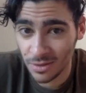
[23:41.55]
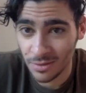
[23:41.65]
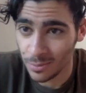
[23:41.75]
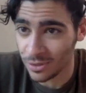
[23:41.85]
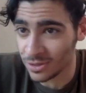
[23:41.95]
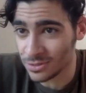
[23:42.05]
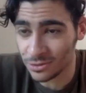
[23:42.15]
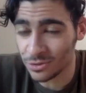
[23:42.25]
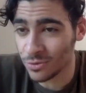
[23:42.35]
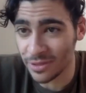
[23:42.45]
because there's
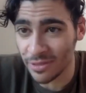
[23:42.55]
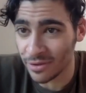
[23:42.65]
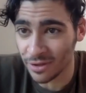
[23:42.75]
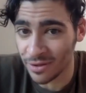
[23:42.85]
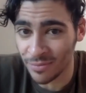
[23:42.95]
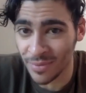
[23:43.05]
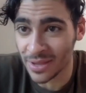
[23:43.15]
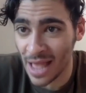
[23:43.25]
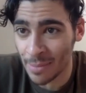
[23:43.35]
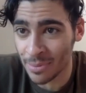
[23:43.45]
no way that they're going to make
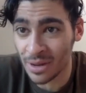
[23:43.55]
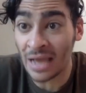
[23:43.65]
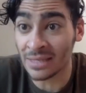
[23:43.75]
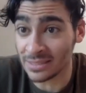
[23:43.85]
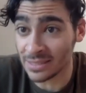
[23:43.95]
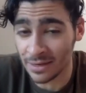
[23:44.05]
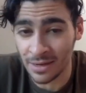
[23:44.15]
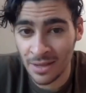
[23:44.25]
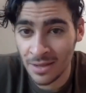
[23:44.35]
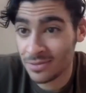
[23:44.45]
it happen. Einstein
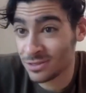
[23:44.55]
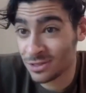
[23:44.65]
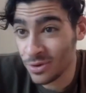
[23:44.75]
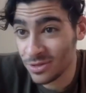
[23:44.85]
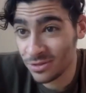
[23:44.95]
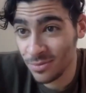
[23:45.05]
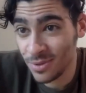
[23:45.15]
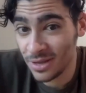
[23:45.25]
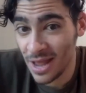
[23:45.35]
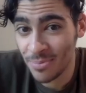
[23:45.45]
there's no way they're going to
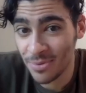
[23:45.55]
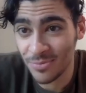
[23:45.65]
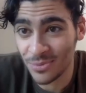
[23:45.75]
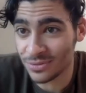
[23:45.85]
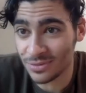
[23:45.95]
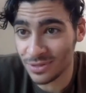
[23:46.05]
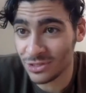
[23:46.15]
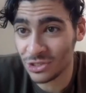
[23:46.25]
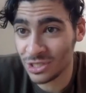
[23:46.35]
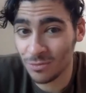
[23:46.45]
make it happen, but they
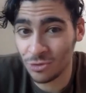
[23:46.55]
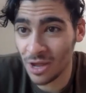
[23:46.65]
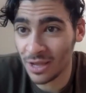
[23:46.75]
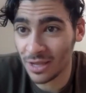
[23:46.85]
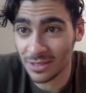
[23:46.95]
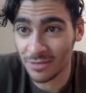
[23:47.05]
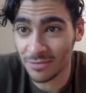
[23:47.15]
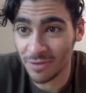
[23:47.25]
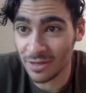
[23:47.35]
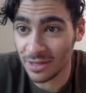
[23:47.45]
just keep trying until it
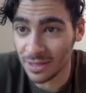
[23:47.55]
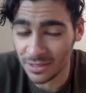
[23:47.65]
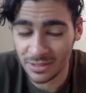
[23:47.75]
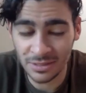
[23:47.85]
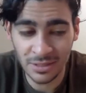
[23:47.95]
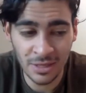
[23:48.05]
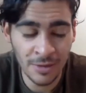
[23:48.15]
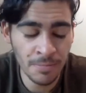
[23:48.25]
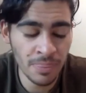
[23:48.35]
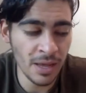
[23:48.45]
finally clicks.
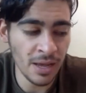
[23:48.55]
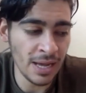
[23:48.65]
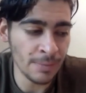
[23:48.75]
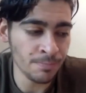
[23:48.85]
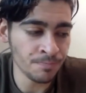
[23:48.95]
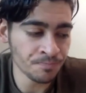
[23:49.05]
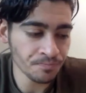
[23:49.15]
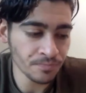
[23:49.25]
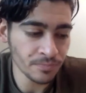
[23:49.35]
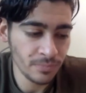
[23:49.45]
Um,
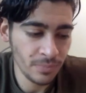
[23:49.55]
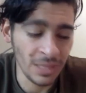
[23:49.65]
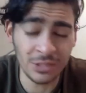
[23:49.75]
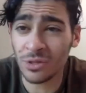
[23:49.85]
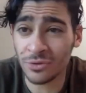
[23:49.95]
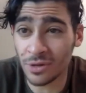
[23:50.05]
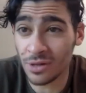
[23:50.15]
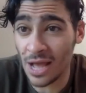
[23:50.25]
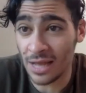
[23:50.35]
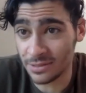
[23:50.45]
and so I learned a
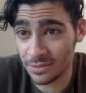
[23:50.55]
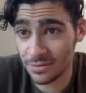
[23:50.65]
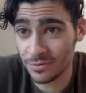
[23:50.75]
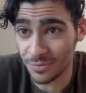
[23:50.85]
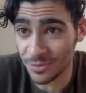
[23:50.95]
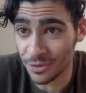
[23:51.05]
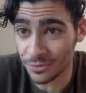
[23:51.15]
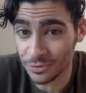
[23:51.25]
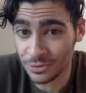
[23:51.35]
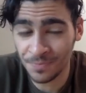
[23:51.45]
lot from
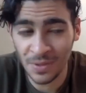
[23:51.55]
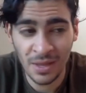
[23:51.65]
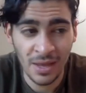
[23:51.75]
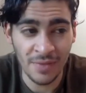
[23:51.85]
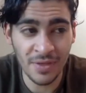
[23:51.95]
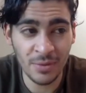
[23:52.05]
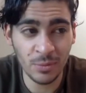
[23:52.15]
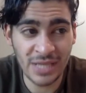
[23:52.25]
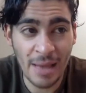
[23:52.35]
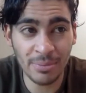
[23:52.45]
those. And then
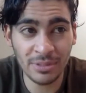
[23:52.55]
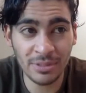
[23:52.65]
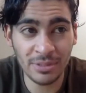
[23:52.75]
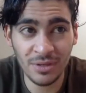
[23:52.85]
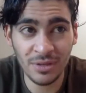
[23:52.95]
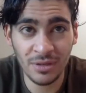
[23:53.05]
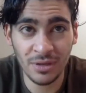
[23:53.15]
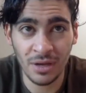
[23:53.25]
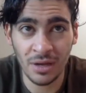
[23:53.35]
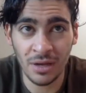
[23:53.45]
what's happened to me
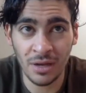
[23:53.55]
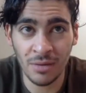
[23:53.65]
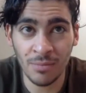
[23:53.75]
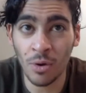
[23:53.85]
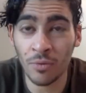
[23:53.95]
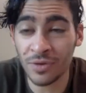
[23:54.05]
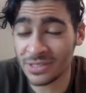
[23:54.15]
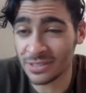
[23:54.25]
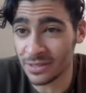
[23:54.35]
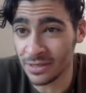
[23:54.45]
uh, more
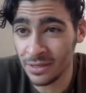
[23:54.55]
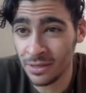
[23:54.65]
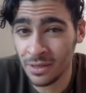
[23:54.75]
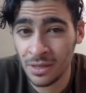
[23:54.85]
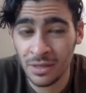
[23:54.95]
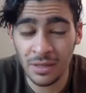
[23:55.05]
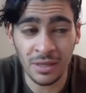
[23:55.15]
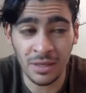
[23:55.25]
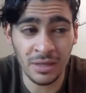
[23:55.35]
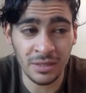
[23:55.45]
recently
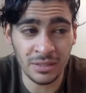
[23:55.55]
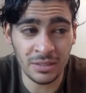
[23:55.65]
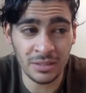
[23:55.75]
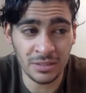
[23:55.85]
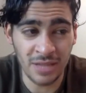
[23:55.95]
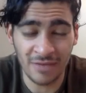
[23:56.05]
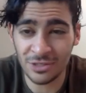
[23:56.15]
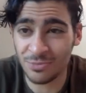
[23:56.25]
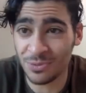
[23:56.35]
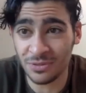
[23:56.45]
is I've
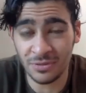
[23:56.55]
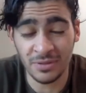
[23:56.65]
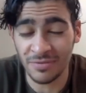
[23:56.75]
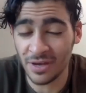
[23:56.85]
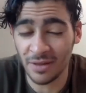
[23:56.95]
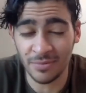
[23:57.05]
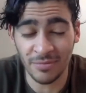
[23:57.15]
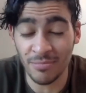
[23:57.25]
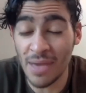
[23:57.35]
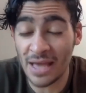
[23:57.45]
just developed
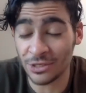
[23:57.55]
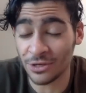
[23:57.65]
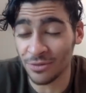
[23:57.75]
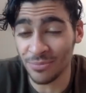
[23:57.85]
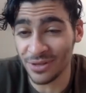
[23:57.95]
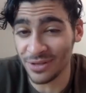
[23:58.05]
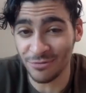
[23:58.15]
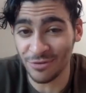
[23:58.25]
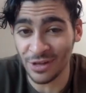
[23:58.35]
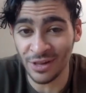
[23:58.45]
the magical ability,
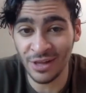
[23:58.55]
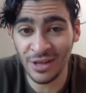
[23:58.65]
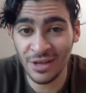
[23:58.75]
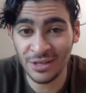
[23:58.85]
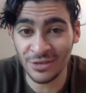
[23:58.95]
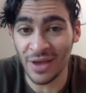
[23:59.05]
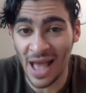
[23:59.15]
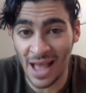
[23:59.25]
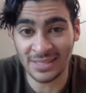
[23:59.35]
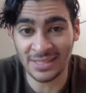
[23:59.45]
Phil, to
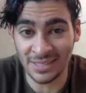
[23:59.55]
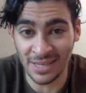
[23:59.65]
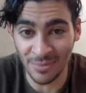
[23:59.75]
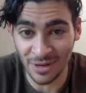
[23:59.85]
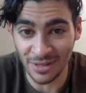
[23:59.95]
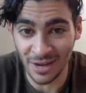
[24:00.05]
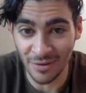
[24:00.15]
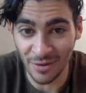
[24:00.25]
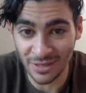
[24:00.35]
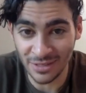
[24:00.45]
access anybody that I
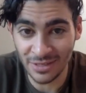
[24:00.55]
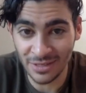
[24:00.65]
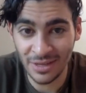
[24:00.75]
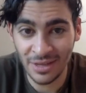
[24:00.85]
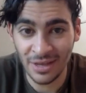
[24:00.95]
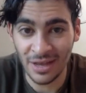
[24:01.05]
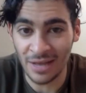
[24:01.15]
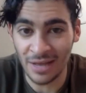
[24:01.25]
want. I'm